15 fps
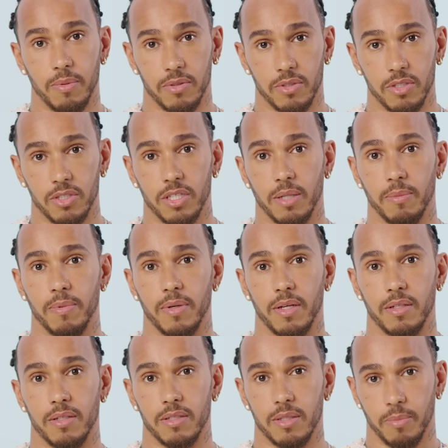sponsorship
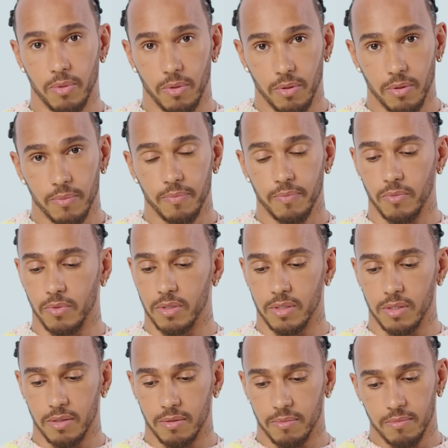and support
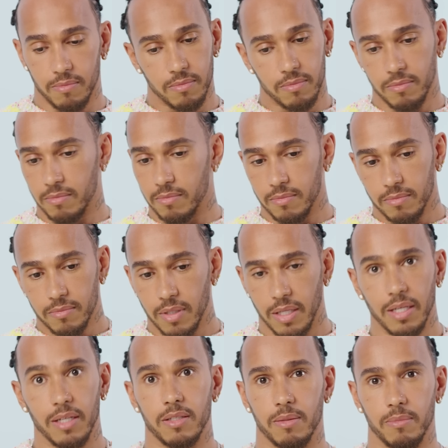was
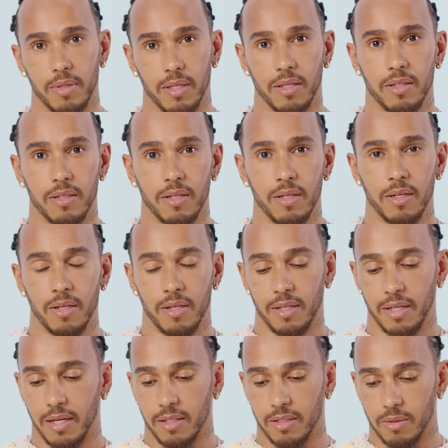key to me
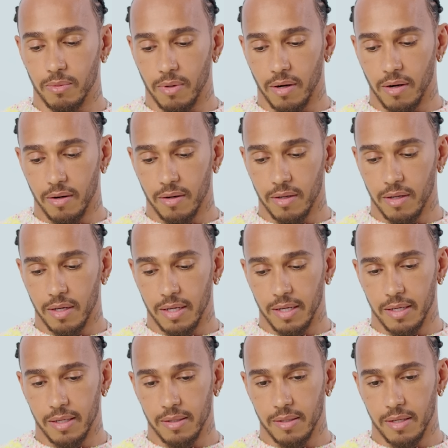getting to where
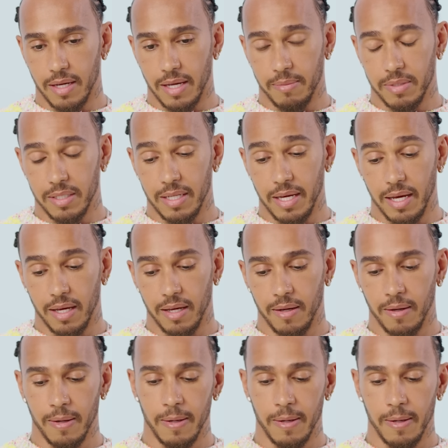I am today.